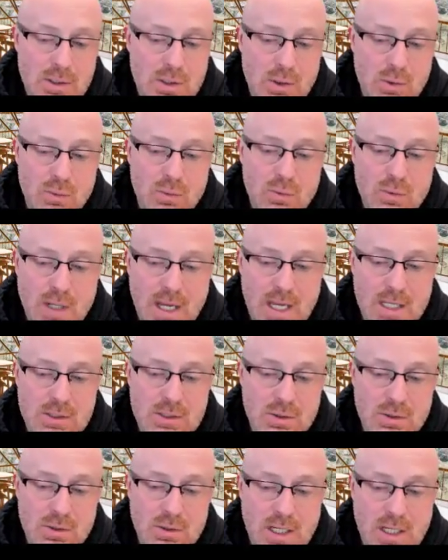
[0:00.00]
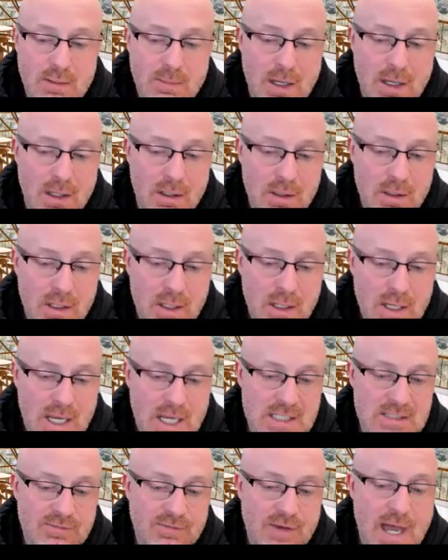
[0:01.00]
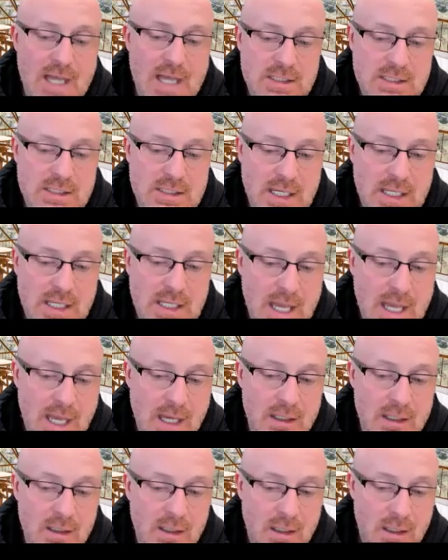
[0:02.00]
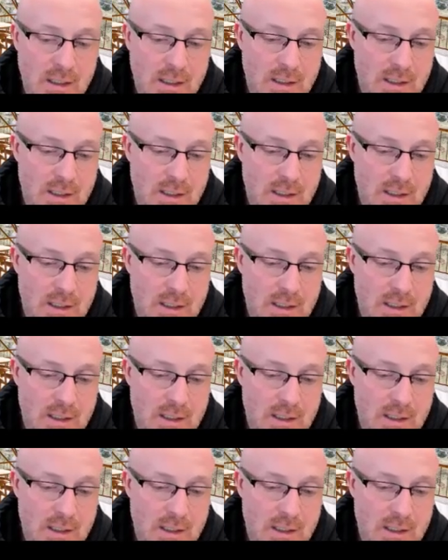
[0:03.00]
do answer email as fast as I can,